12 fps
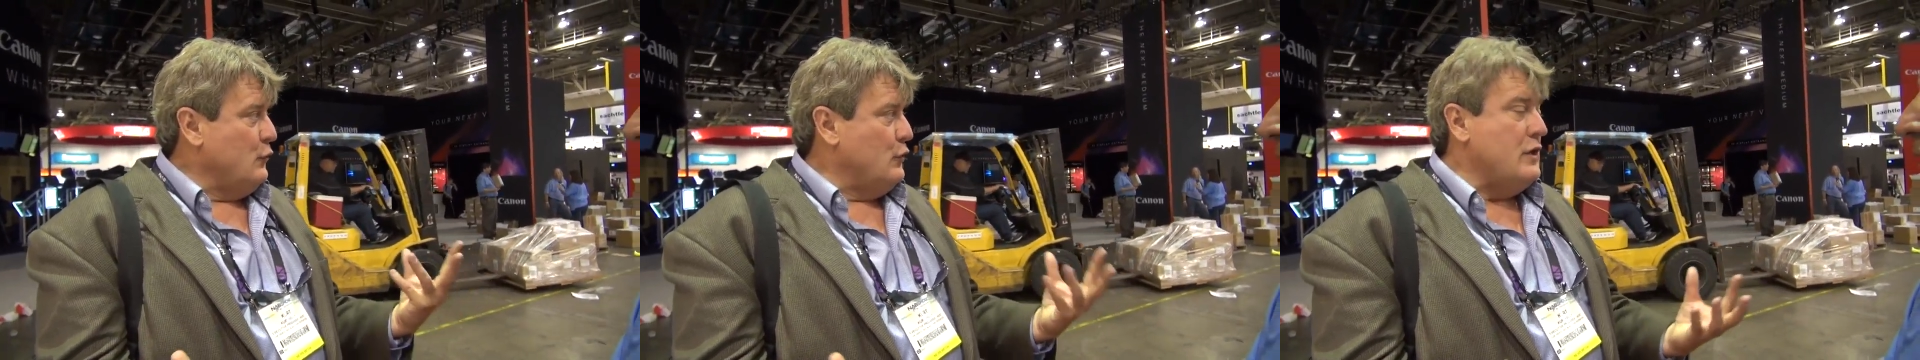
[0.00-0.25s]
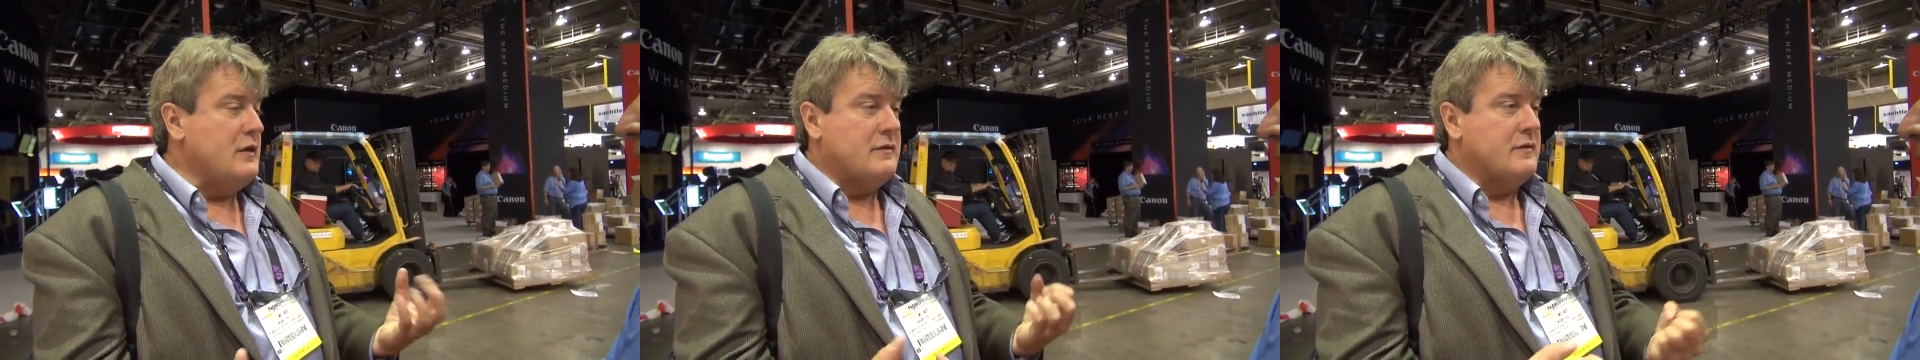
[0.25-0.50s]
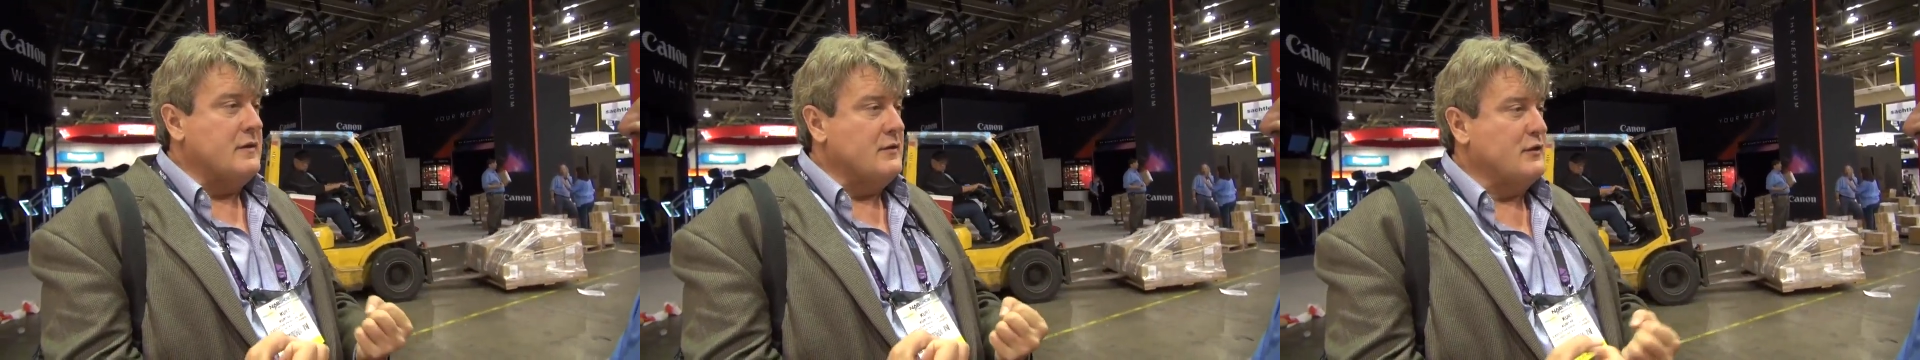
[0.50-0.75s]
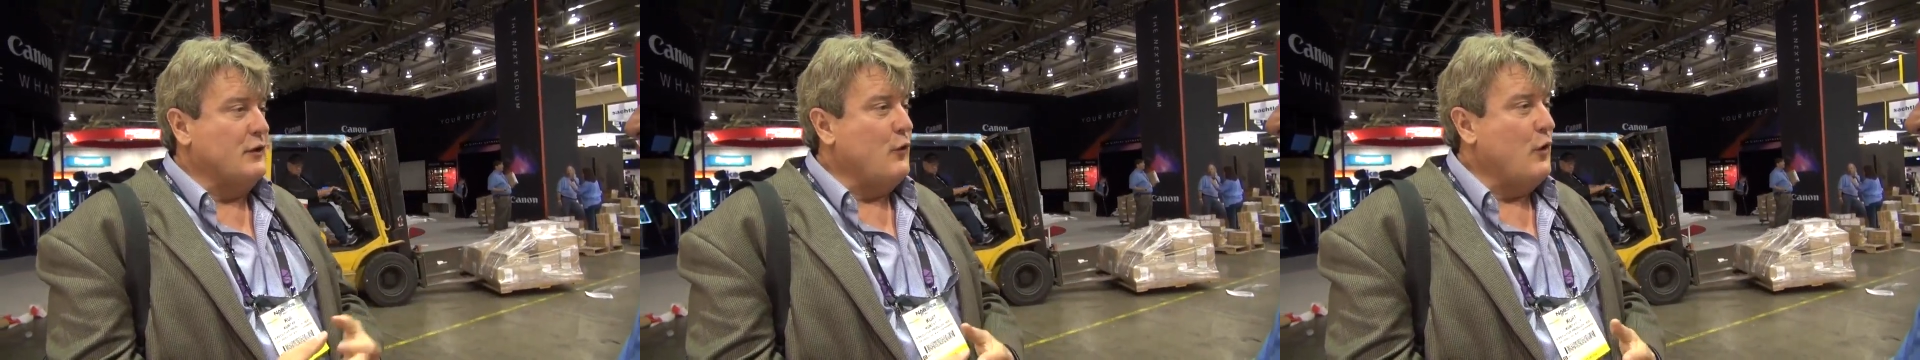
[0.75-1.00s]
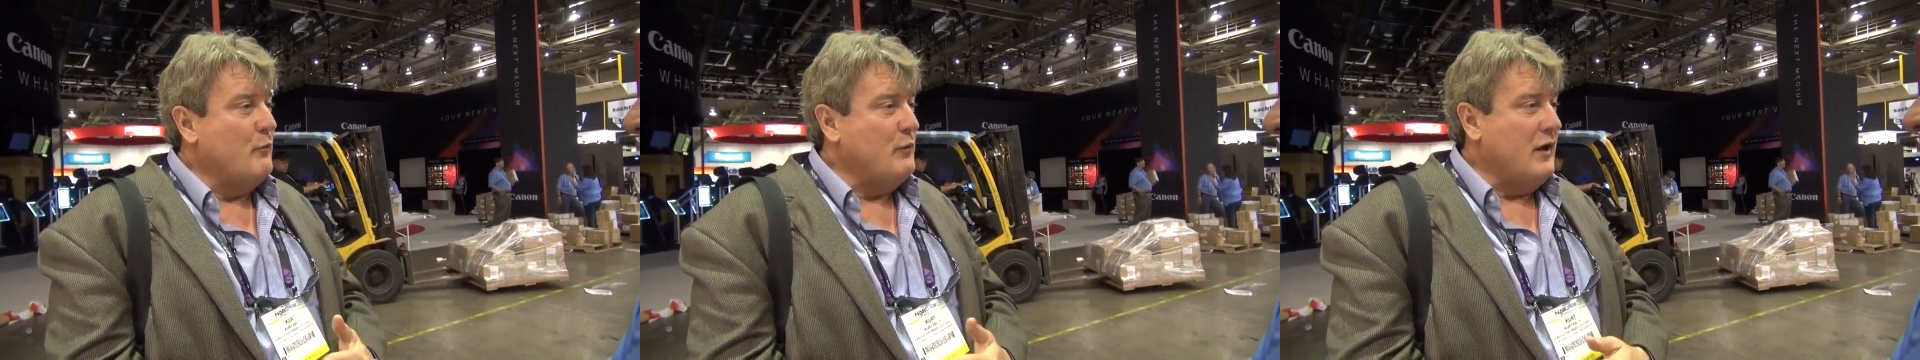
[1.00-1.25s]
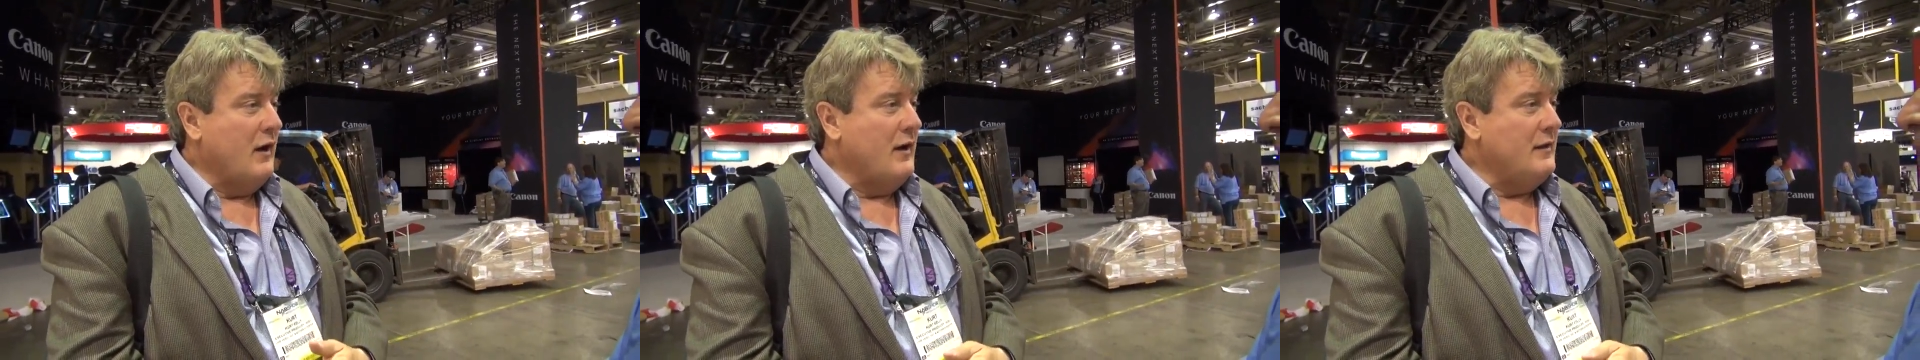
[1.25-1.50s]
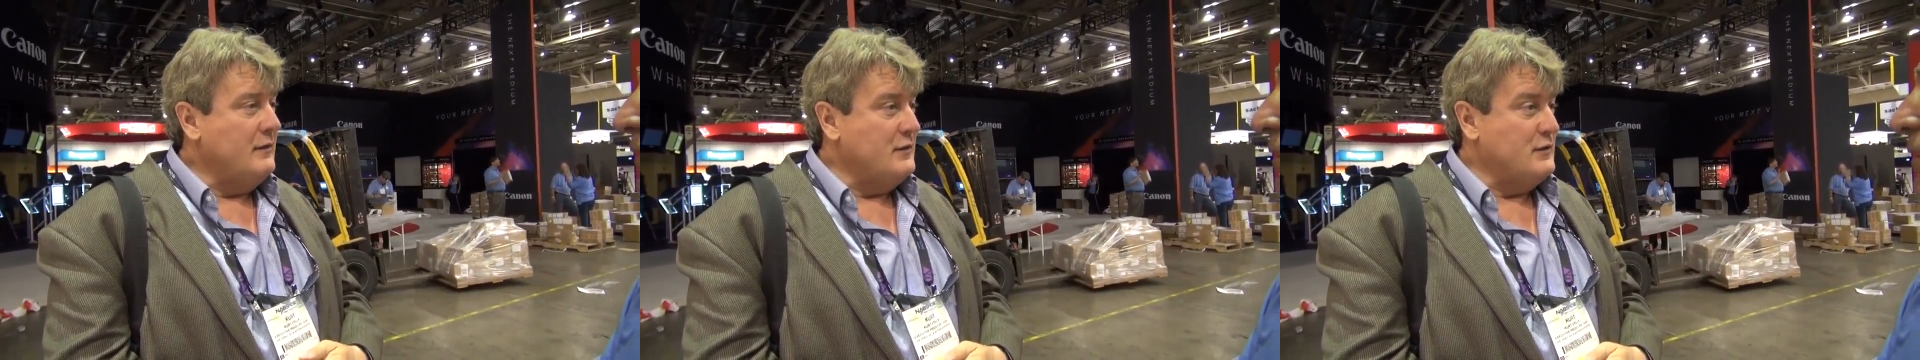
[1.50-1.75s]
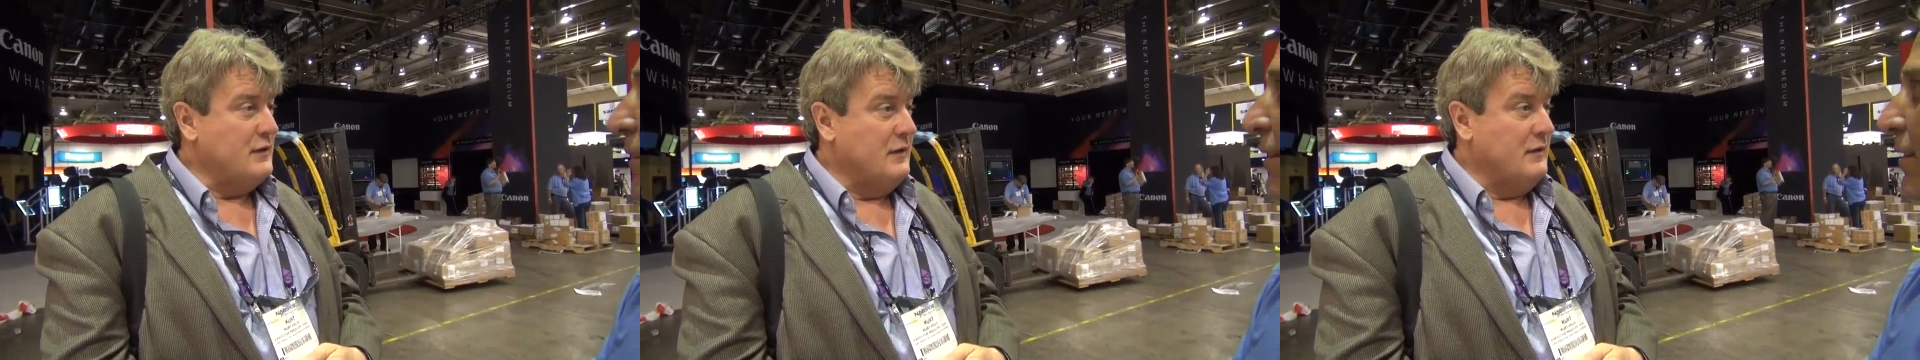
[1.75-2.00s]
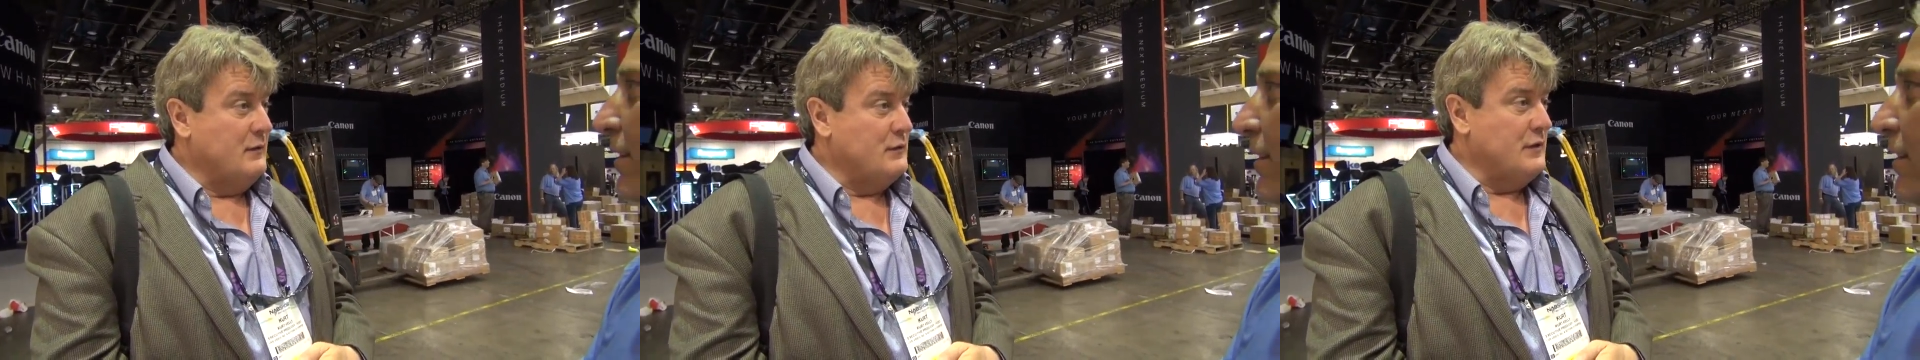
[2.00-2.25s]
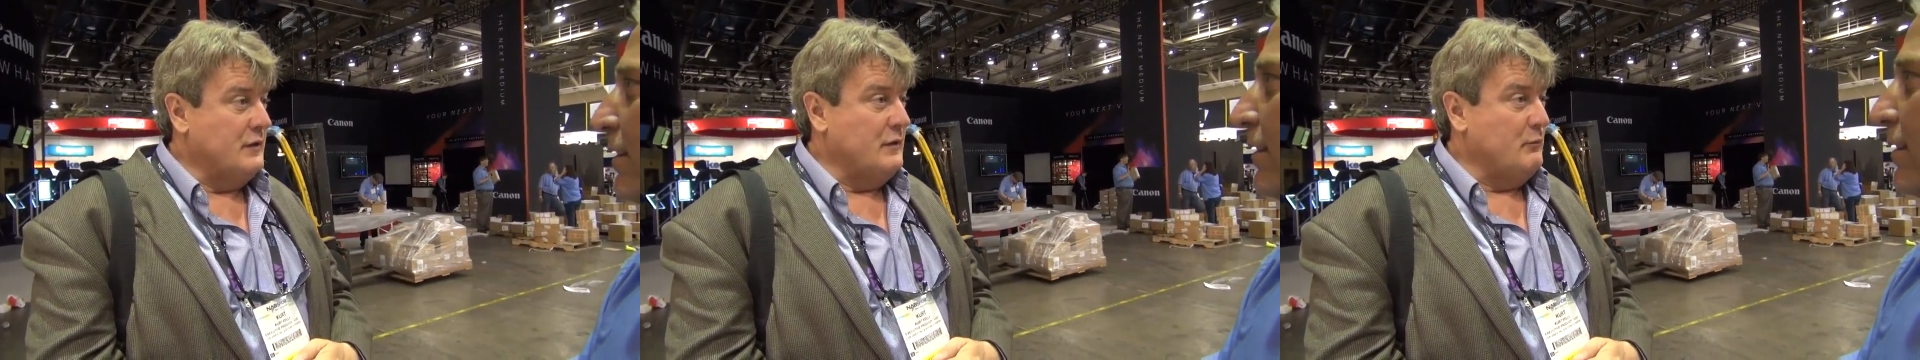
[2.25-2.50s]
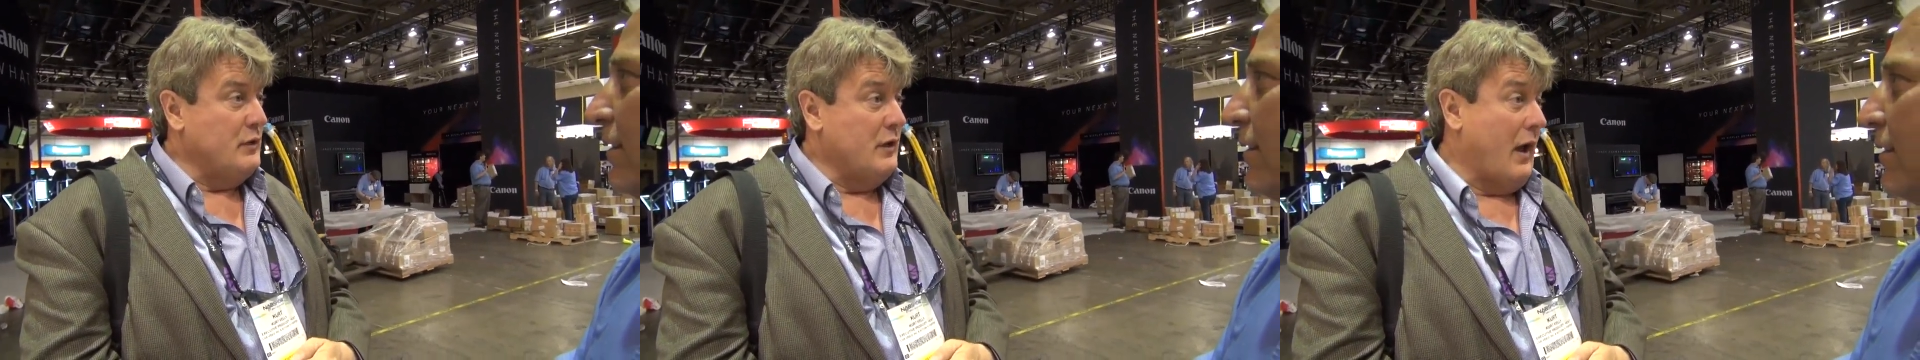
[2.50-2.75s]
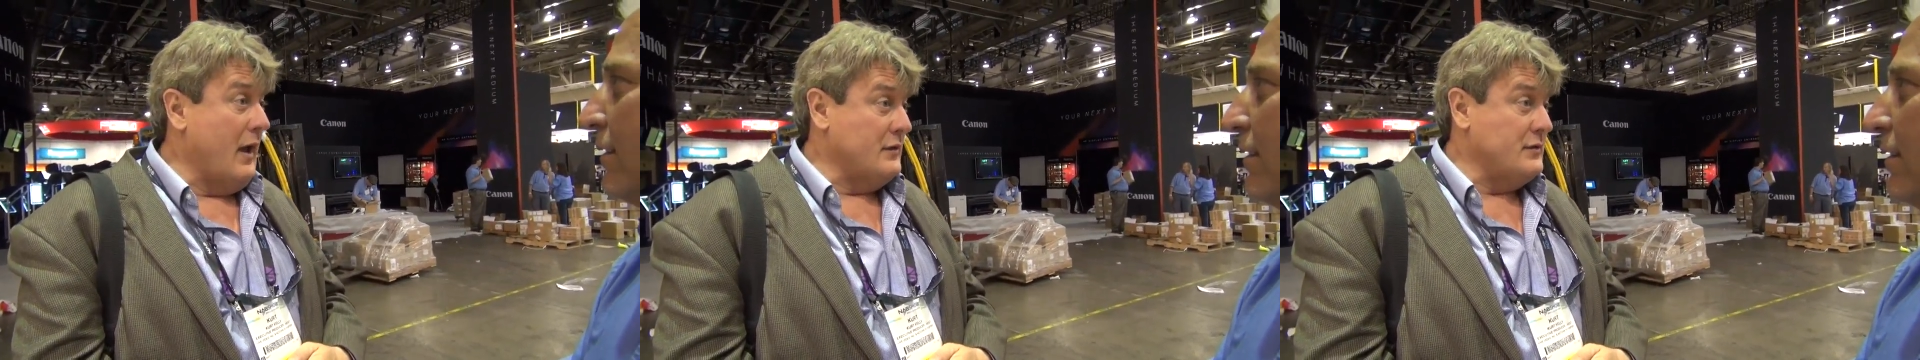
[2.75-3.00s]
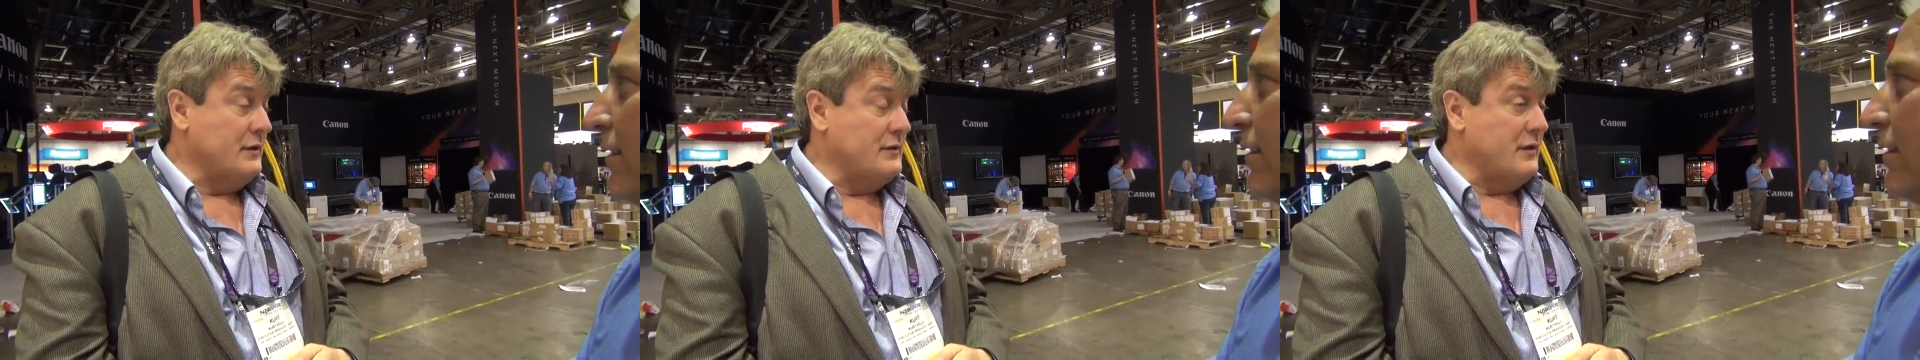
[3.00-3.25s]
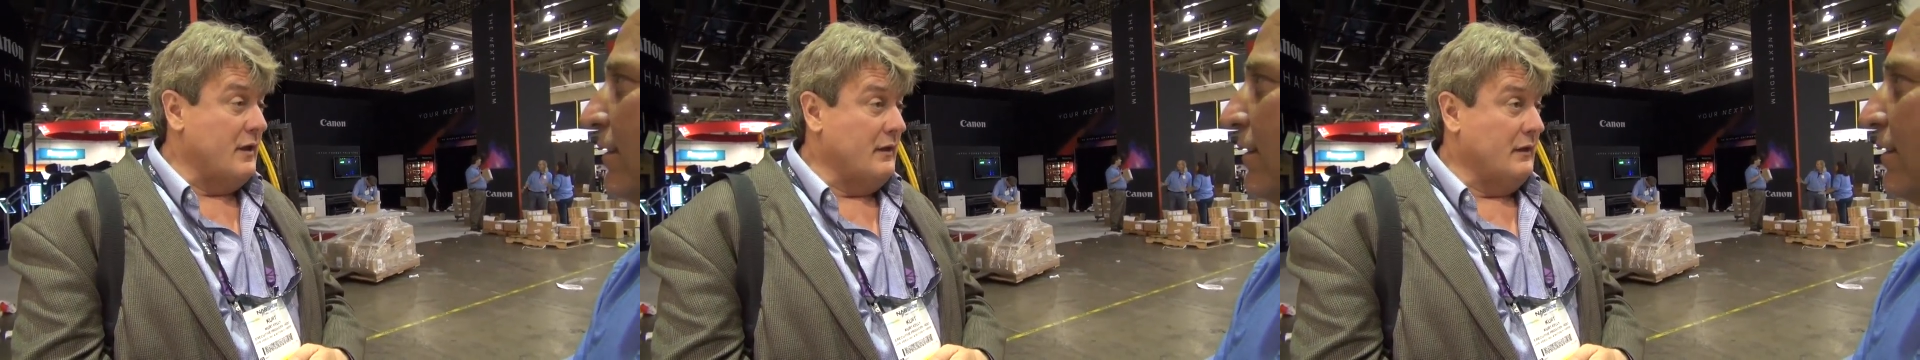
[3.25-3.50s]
neat things that go on behind the scenes that can be as exciting,